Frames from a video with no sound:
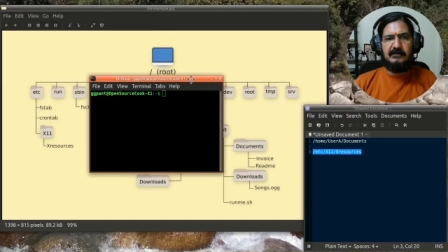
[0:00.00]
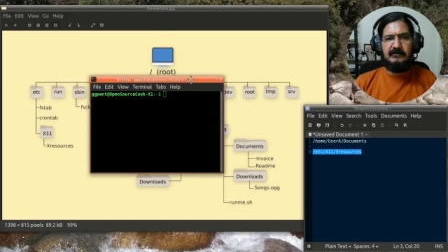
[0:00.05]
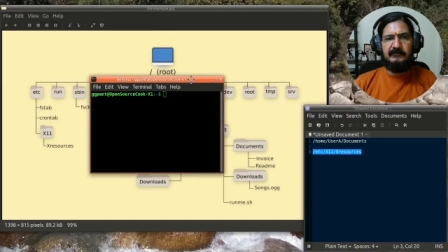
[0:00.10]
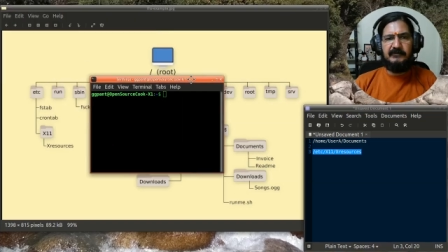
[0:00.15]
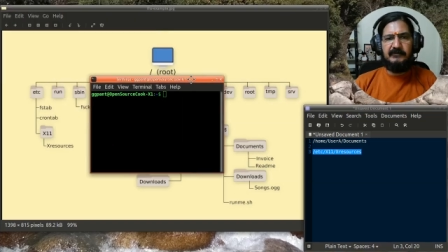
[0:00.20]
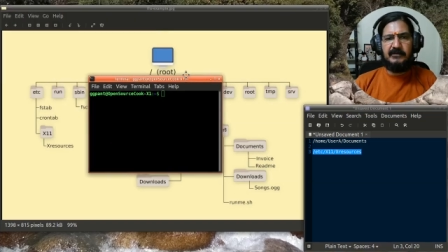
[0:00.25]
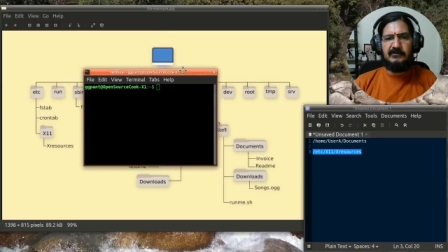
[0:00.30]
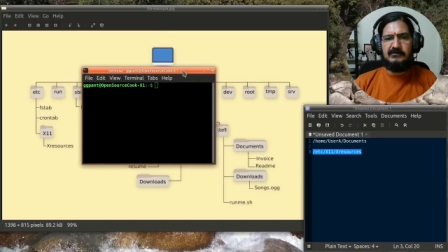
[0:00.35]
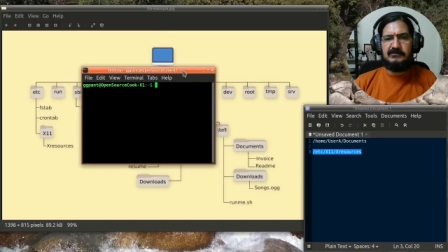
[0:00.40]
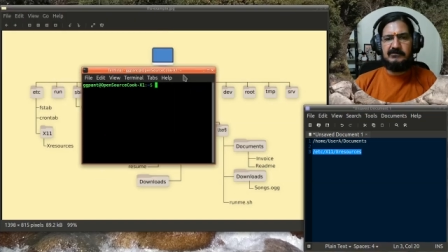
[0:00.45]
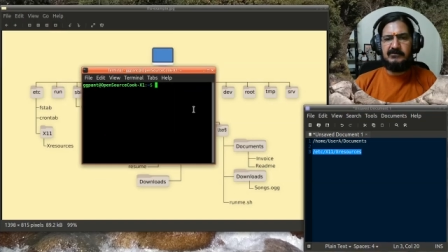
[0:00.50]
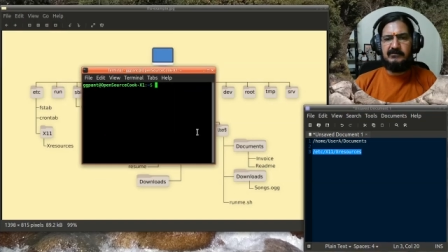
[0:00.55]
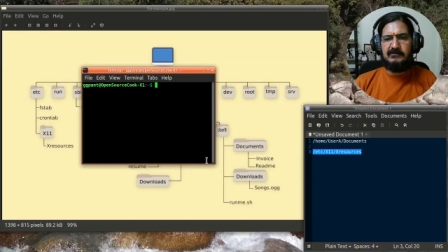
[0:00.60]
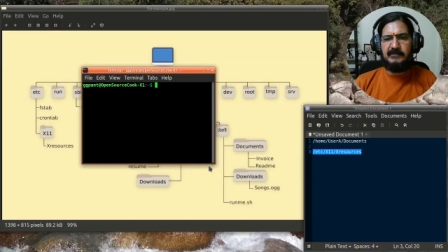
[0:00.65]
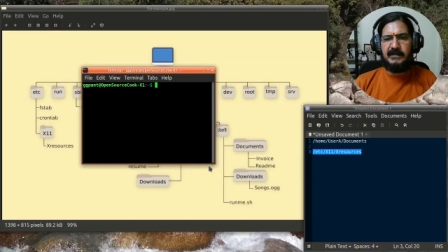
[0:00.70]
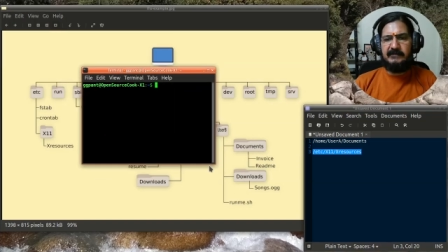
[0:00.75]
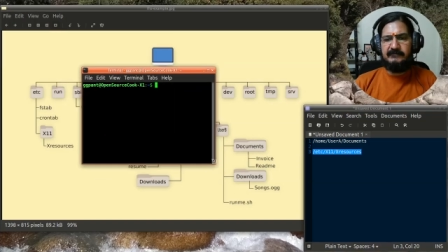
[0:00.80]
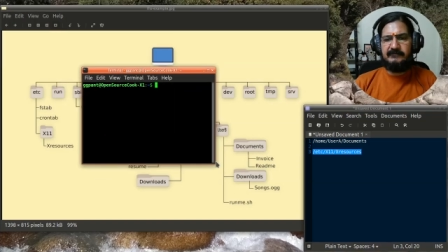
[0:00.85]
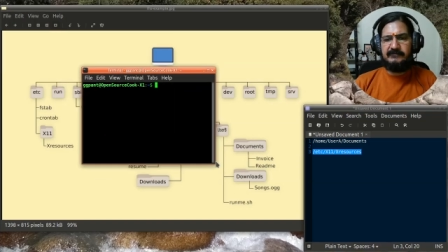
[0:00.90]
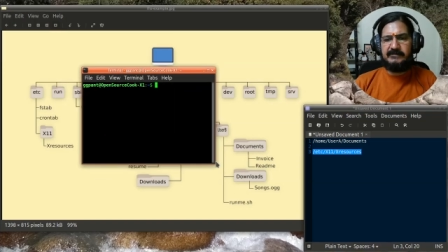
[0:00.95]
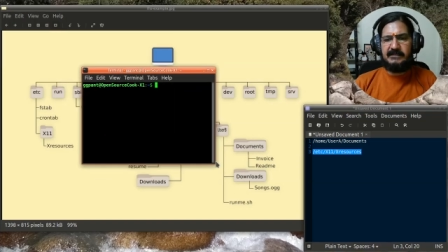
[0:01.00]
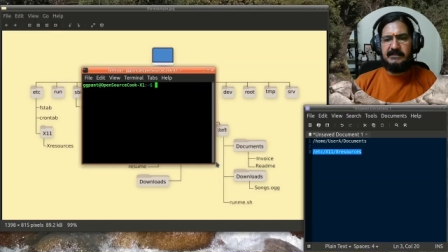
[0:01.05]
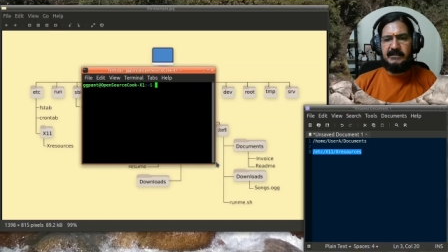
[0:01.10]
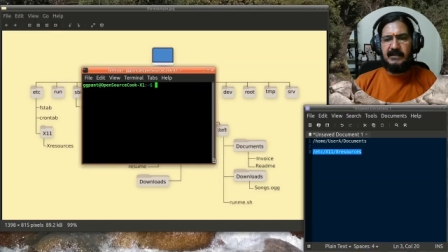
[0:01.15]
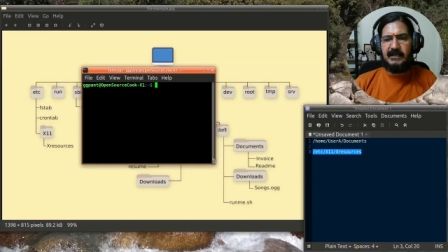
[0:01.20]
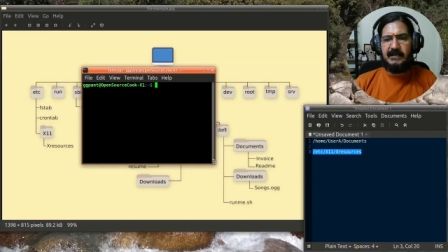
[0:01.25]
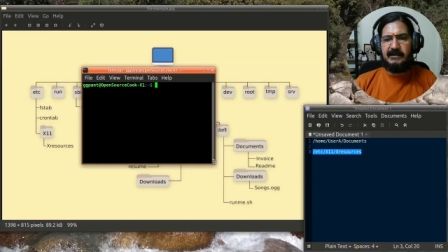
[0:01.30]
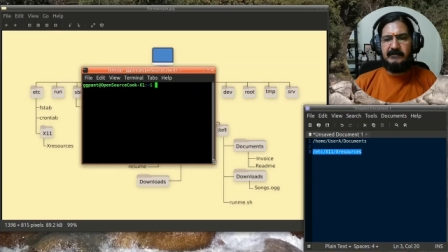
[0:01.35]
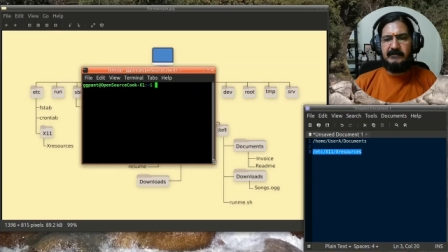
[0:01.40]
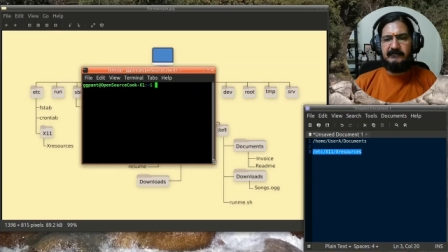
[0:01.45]
videos you might have seen
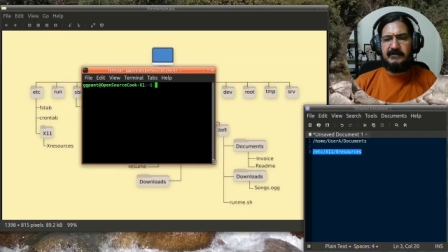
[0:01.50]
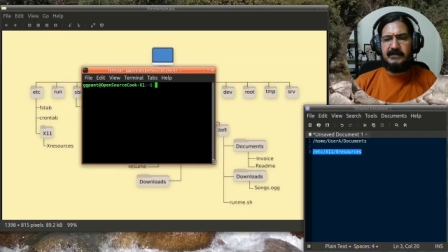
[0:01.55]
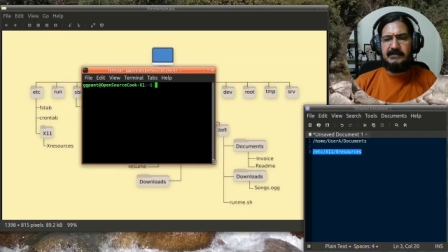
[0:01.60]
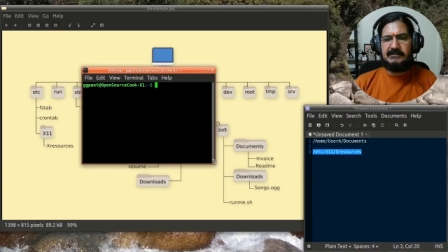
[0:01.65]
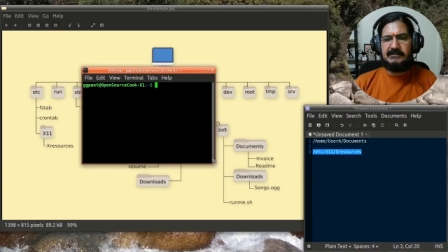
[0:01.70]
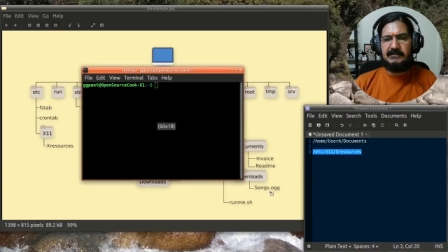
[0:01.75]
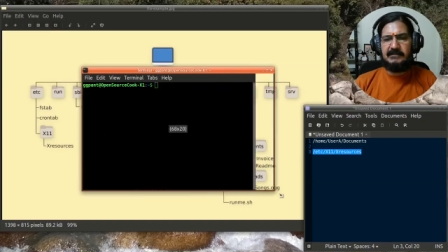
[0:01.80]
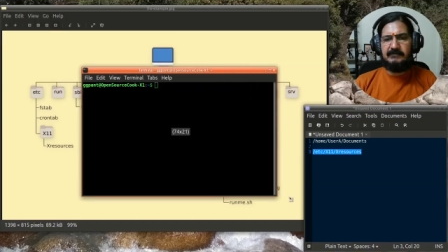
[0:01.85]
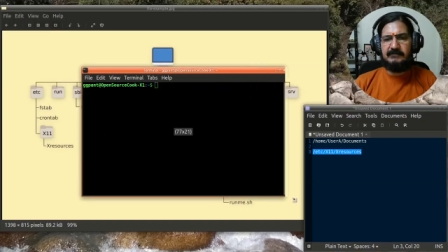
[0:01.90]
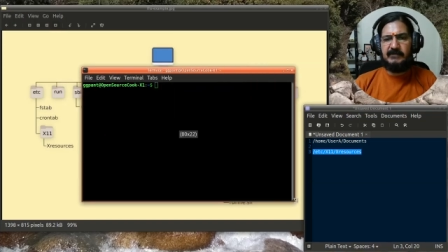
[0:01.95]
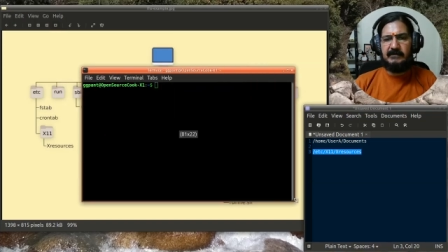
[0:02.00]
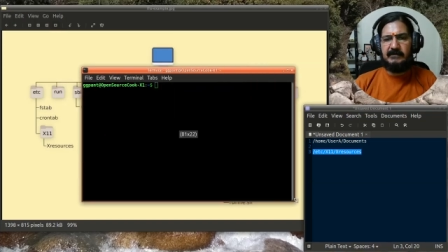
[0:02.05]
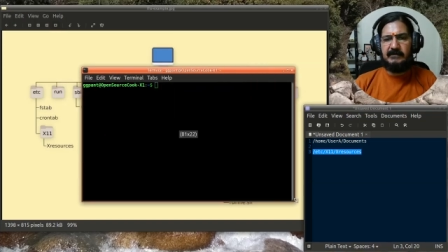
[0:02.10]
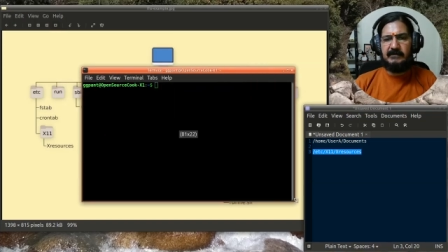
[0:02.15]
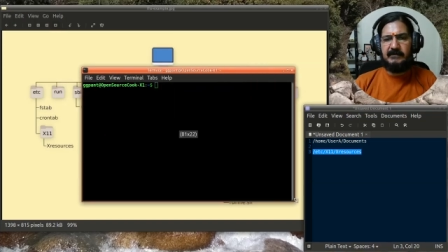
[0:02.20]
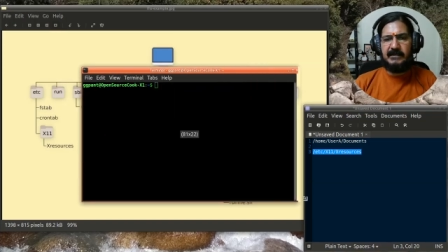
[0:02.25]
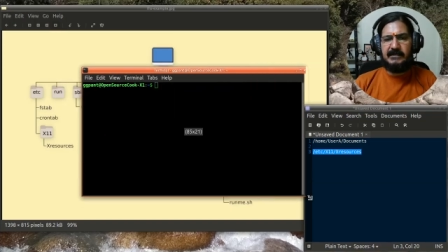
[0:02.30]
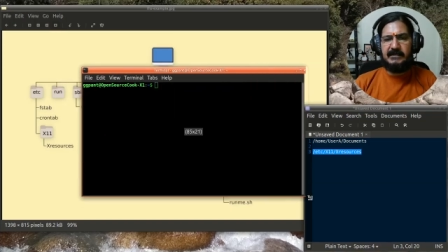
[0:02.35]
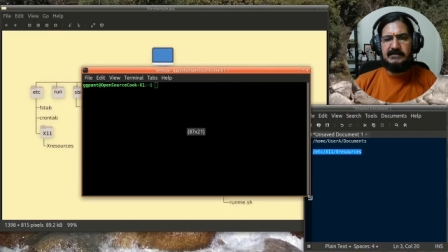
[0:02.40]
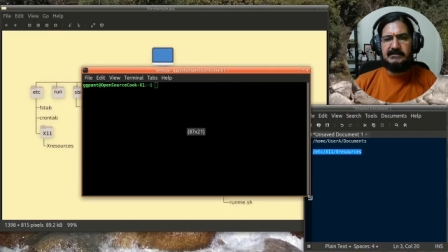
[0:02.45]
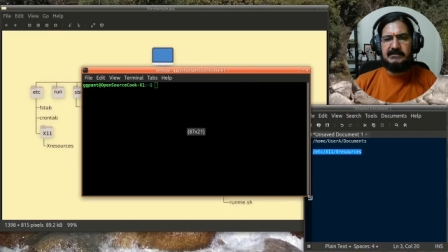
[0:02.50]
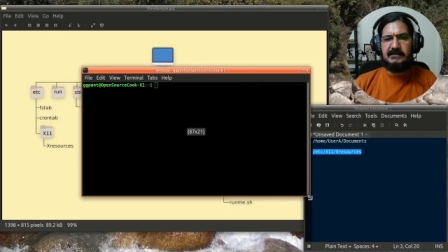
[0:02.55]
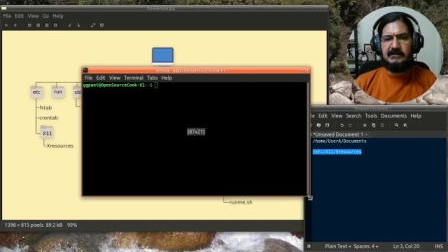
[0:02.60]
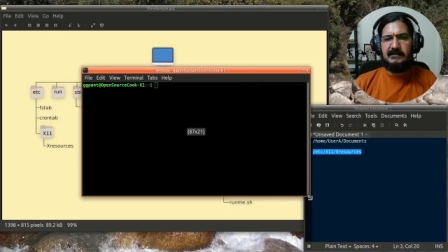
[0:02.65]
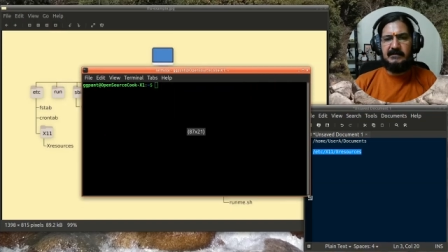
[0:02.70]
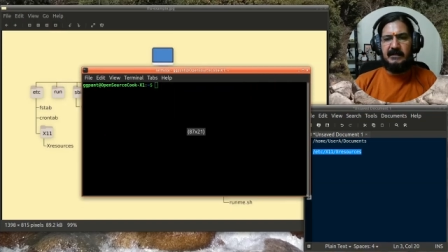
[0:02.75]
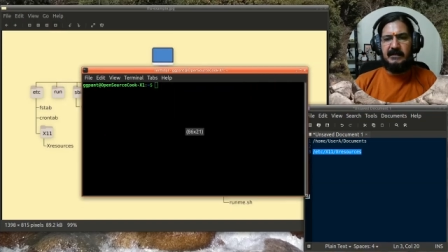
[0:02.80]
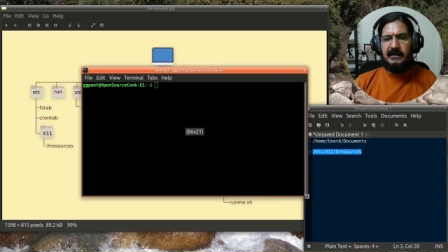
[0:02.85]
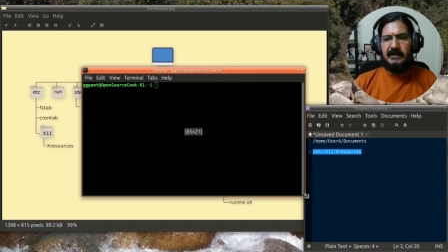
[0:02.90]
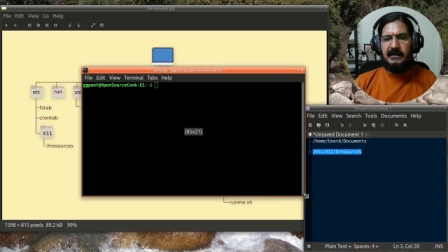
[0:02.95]
I have run some commands
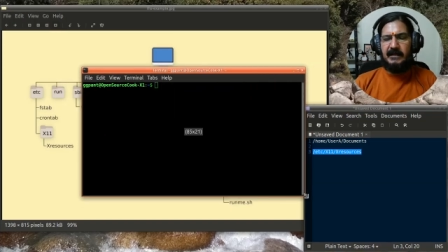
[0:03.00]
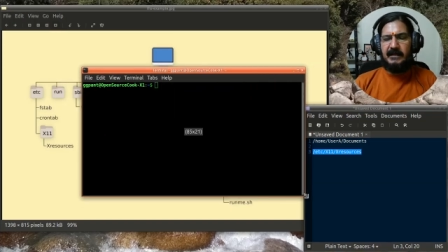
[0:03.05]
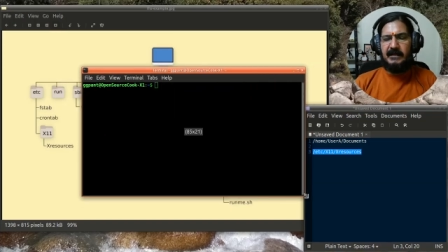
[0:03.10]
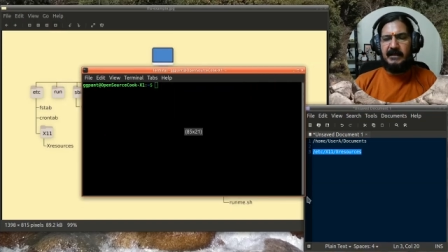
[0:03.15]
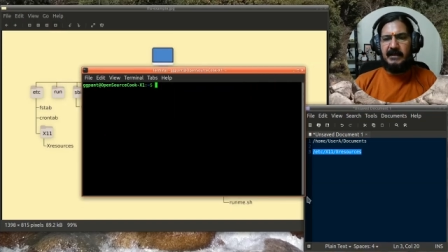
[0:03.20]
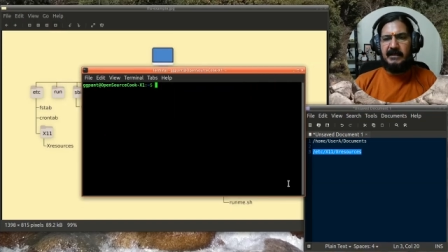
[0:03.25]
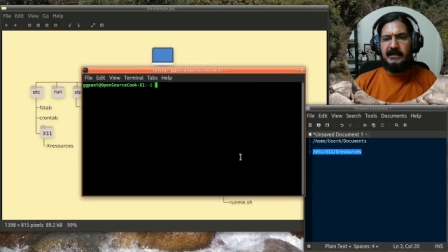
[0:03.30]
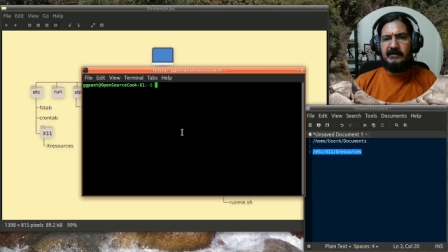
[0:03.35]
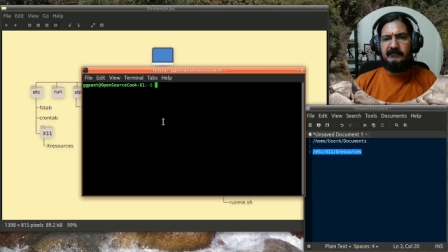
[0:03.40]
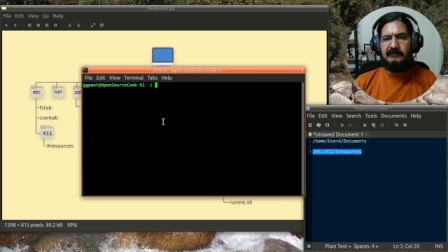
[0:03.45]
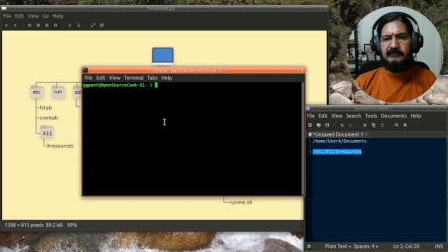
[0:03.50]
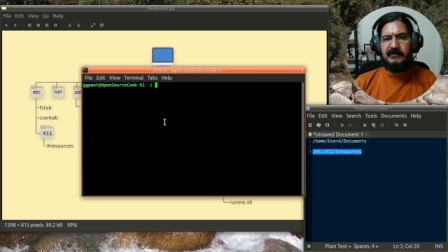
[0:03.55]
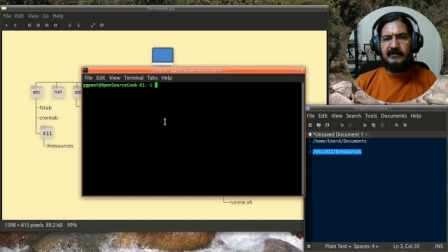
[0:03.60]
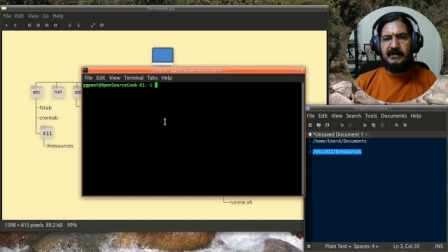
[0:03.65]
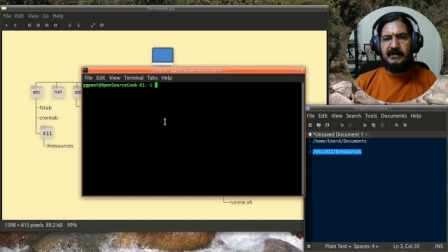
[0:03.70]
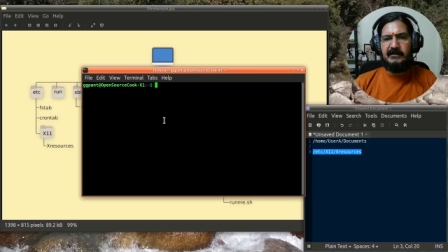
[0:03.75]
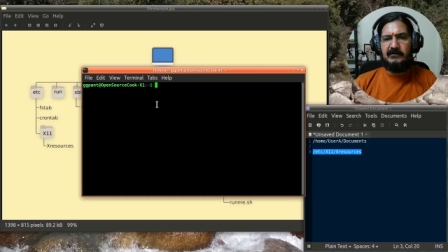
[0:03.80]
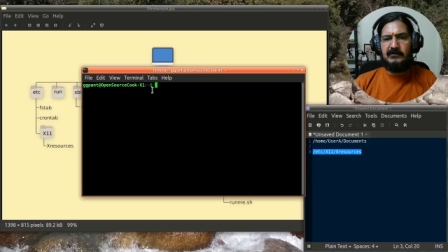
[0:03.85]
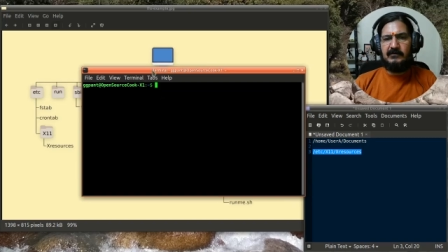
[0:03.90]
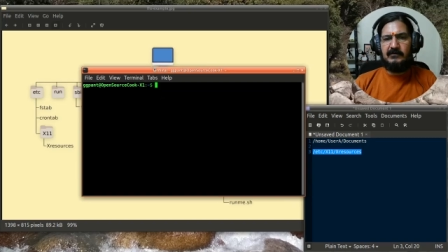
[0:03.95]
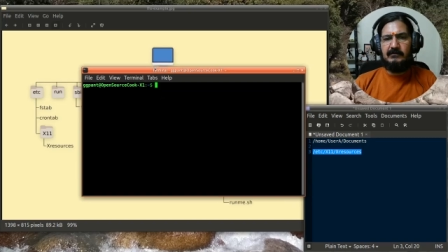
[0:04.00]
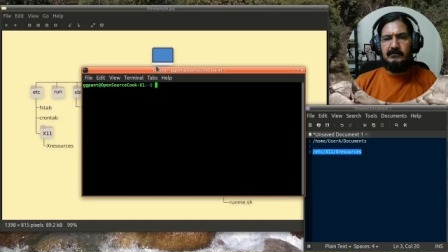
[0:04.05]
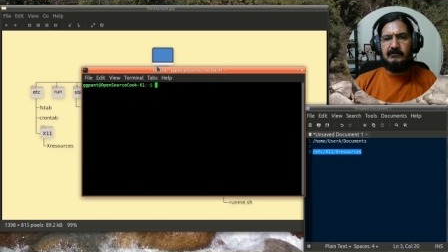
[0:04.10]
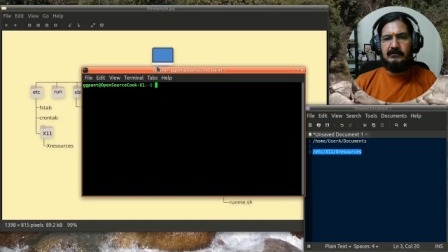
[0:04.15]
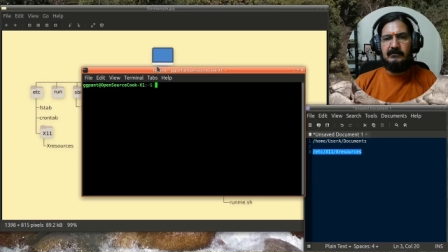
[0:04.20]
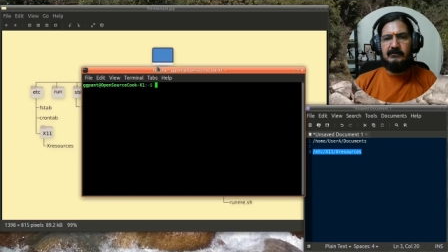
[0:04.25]
and I have tried to